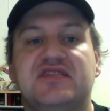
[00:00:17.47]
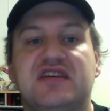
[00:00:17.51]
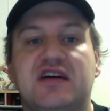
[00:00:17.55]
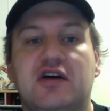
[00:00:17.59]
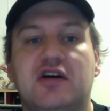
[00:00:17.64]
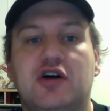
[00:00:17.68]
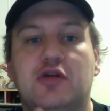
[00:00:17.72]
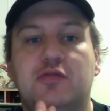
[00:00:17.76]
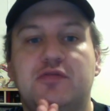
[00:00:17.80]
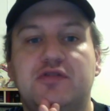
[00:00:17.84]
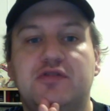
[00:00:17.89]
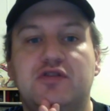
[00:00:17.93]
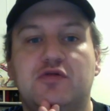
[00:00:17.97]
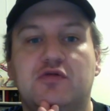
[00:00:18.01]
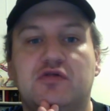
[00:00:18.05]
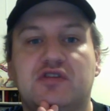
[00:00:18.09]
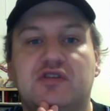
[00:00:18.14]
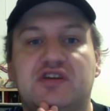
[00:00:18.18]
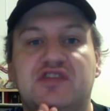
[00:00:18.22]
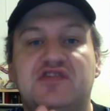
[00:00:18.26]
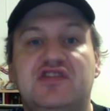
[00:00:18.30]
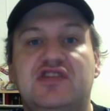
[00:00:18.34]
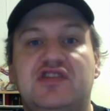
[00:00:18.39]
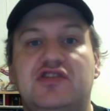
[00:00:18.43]
I hope you will
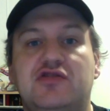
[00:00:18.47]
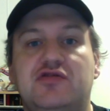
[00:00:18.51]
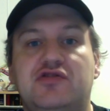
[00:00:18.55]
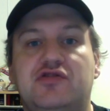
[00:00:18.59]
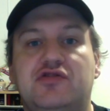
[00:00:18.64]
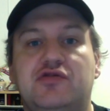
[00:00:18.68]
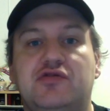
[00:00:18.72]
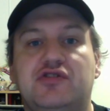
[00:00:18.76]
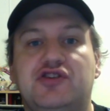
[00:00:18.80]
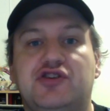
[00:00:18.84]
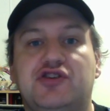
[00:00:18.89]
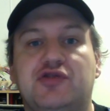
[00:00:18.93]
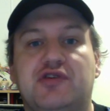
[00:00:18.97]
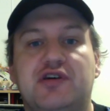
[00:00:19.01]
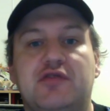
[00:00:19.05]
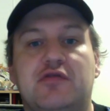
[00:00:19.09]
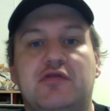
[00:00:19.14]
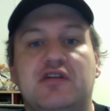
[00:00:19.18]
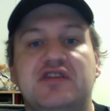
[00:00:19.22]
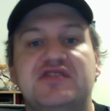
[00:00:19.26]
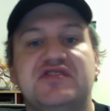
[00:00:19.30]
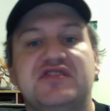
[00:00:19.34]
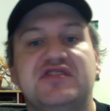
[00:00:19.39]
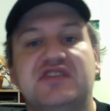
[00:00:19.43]
continue to enjoy
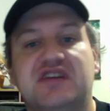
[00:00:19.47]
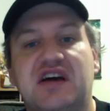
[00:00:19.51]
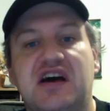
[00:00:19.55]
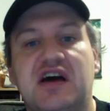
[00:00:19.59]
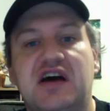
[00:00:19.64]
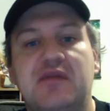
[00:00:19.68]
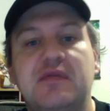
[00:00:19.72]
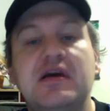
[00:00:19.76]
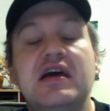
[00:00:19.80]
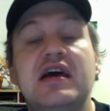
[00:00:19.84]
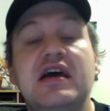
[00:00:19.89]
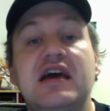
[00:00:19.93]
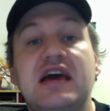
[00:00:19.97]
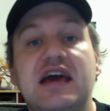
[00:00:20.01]
what's to come.